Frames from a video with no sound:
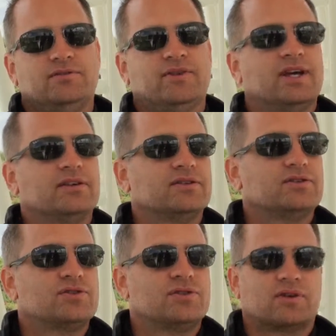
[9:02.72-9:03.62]

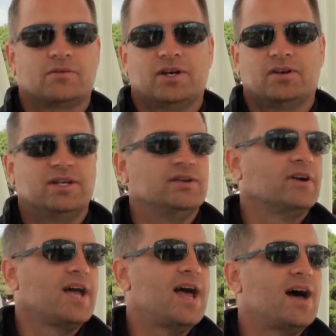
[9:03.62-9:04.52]
Vantage took about 1.5
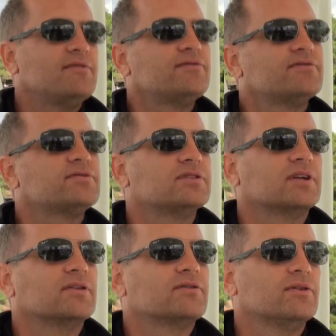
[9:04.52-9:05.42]
years to
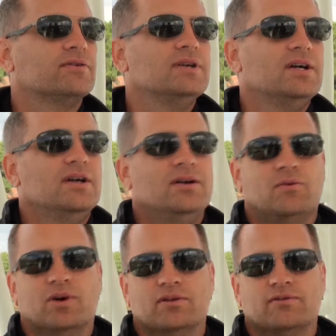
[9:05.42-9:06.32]
get through,
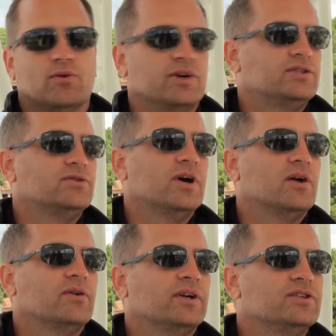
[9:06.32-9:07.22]
where the 42
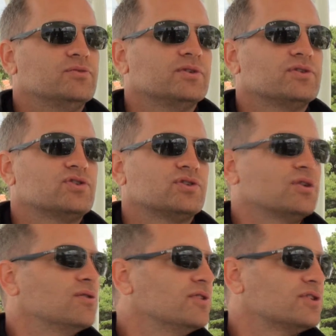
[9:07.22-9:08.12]
Outrage was
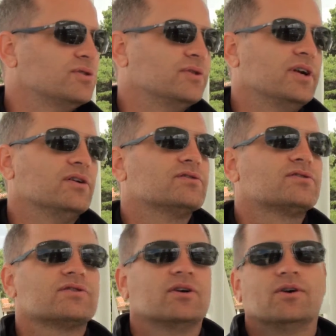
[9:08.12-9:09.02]
just over 2 years.
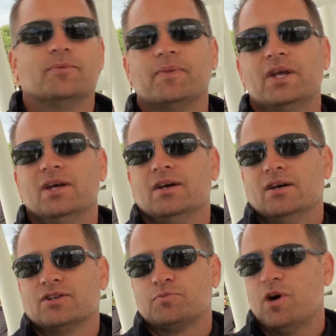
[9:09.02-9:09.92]
So
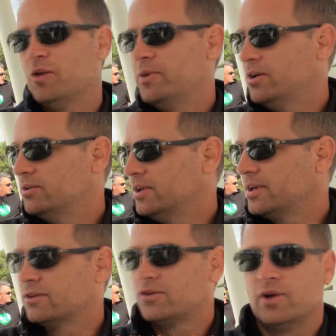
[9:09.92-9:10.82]
a small boat
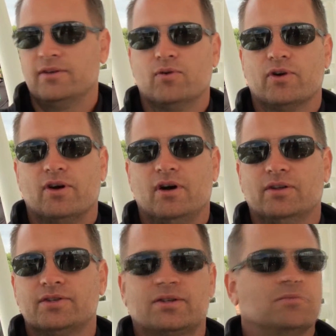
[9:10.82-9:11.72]
like a 24
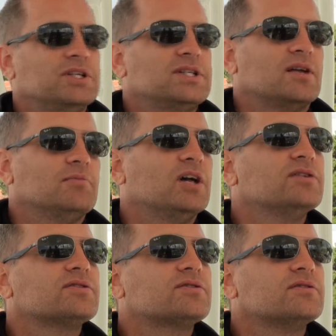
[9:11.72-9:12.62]
Dauntless can be 10
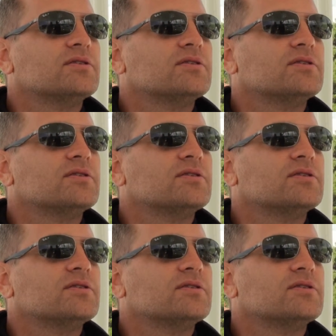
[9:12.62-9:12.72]
months.